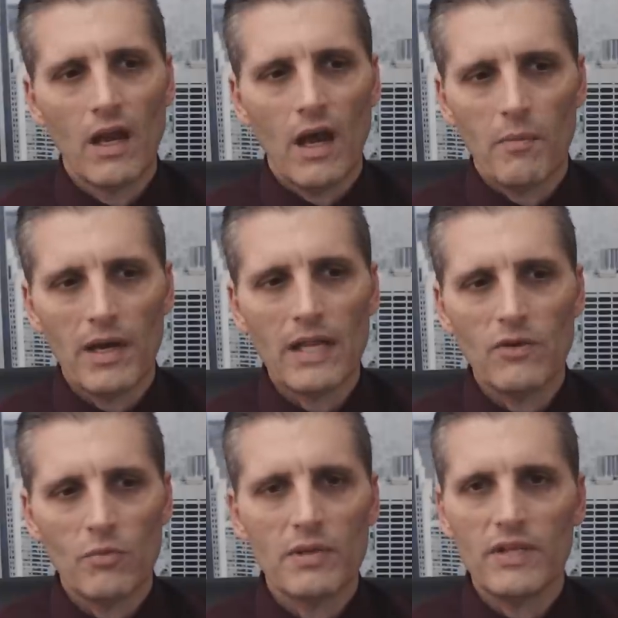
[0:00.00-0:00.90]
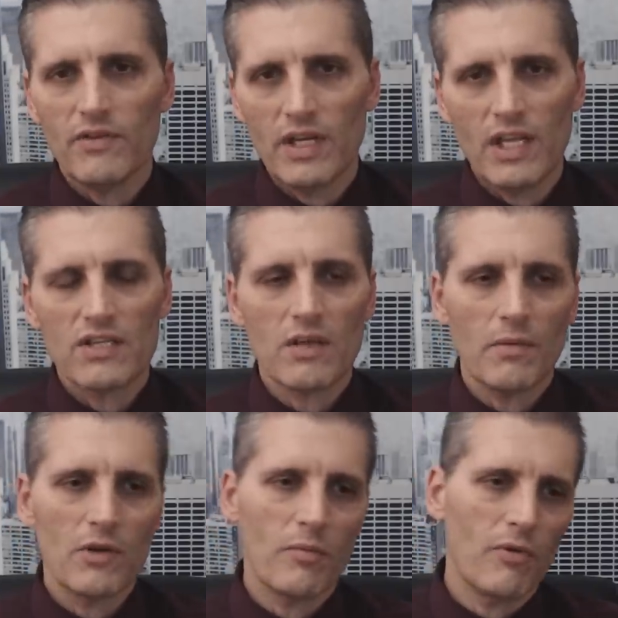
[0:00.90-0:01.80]
but I do believe you need some in
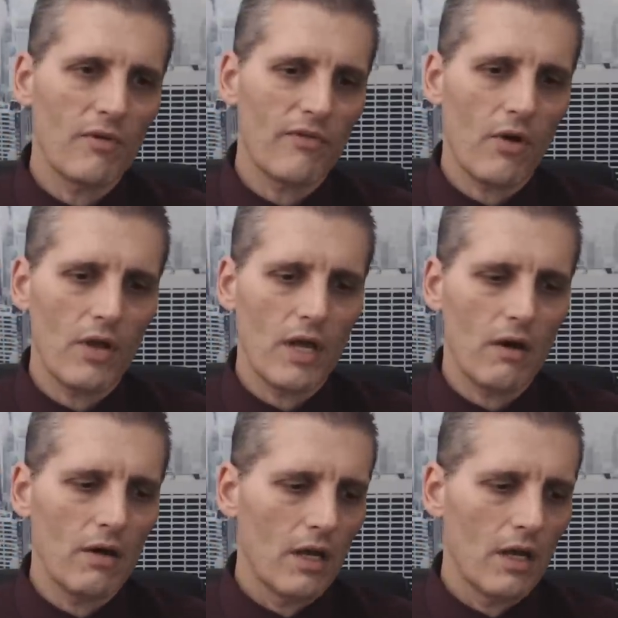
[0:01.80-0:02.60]
your portfolio.